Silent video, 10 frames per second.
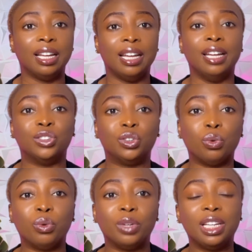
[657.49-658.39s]
So
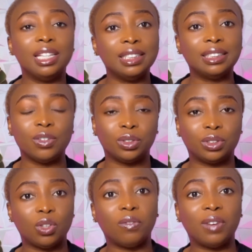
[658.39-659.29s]
he sells
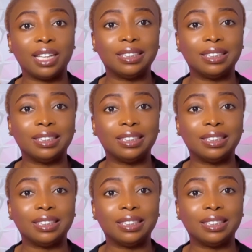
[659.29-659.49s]
stuff like this.